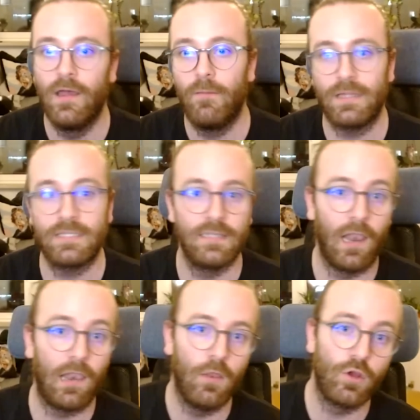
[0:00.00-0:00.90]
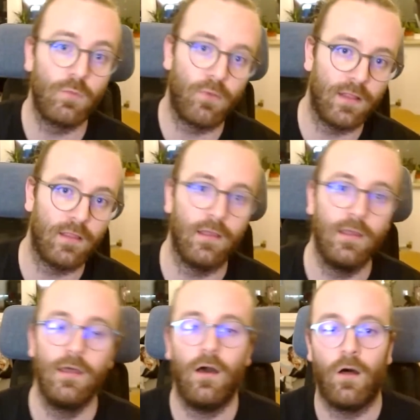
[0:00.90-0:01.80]
but still look pretty
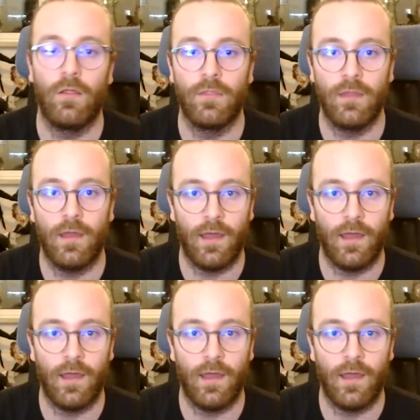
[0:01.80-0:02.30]
on